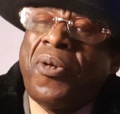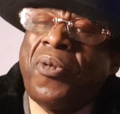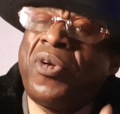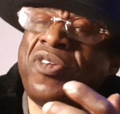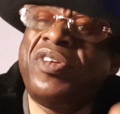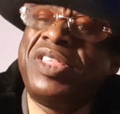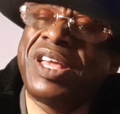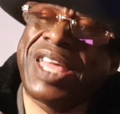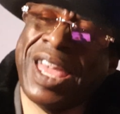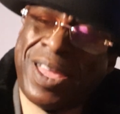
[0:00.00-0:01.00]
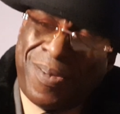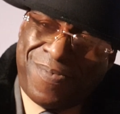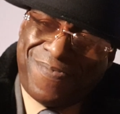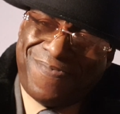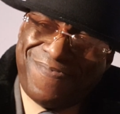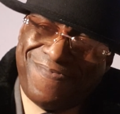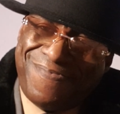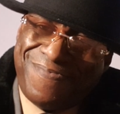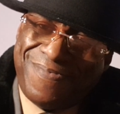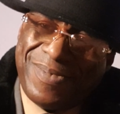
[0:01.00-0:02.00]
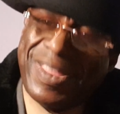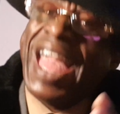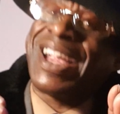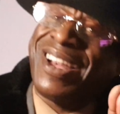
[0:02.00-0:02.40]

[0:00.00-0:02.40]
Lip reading: when you're in the game, that